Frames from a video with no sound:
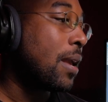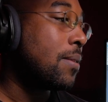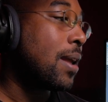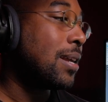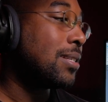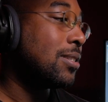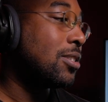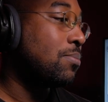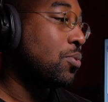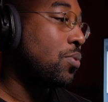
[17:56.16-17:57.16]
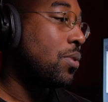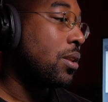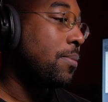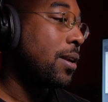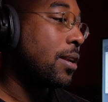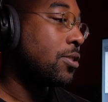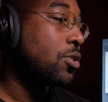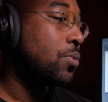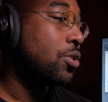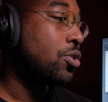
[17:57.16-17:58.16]
nice and smooth. And let me kind of
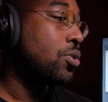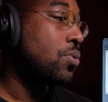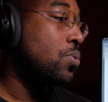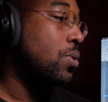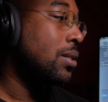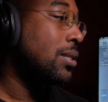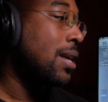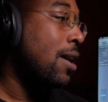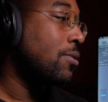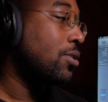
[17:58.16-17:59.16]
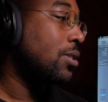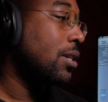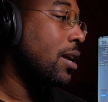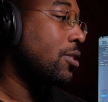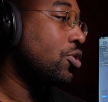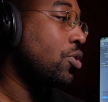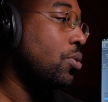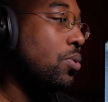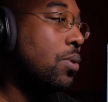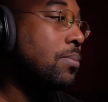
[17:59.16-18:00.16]
switch to a sound just to kind of show
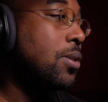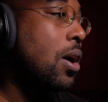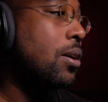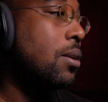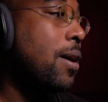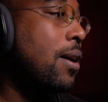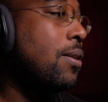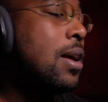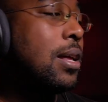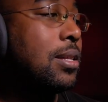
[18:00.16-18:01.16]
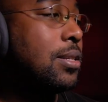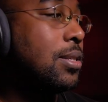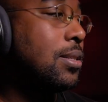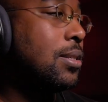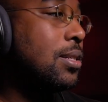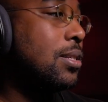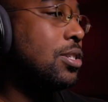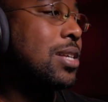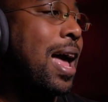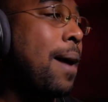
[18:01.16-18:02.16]
you what I'm talking about. This, this
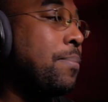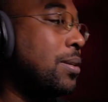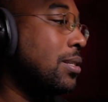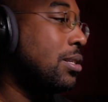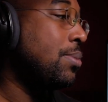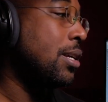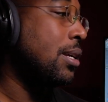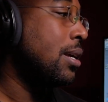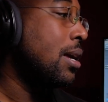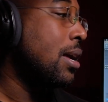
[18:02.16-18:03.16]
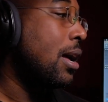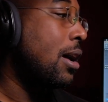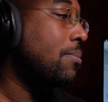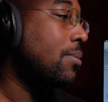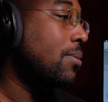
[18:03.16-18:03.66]
just happens to be um,